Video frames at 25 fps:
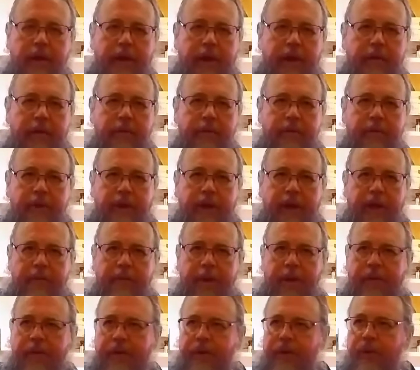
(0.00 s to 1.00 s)
came came
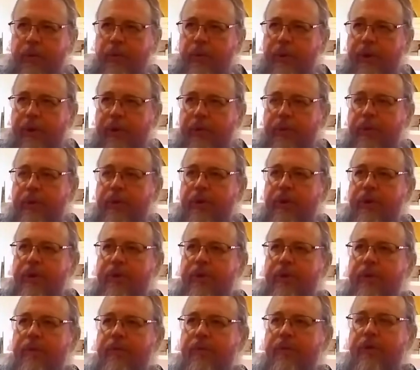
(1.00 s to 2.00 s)
out of the Greek
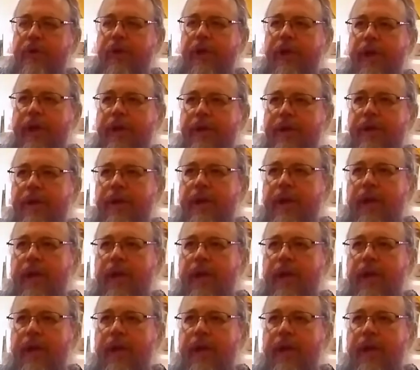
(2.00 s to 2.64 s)
tradition of chant